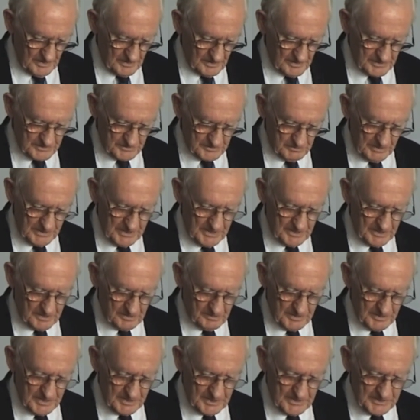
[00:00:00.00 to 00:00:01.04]
the sweating
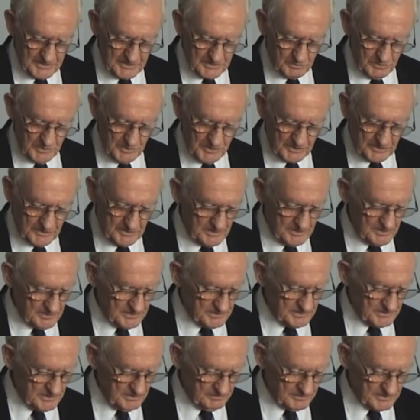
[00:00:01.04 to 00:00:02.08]
Kriegis worked their
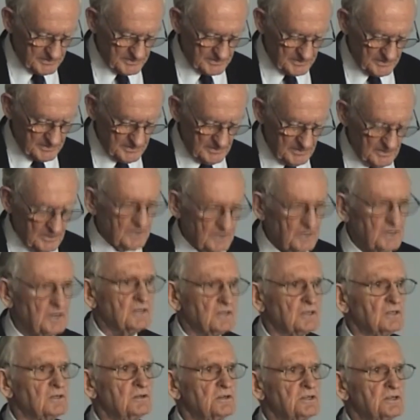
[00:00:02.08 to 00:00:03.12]
shifts in
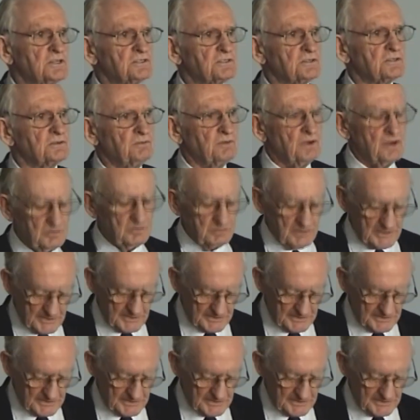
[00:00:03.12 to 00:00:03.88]
claustrophobic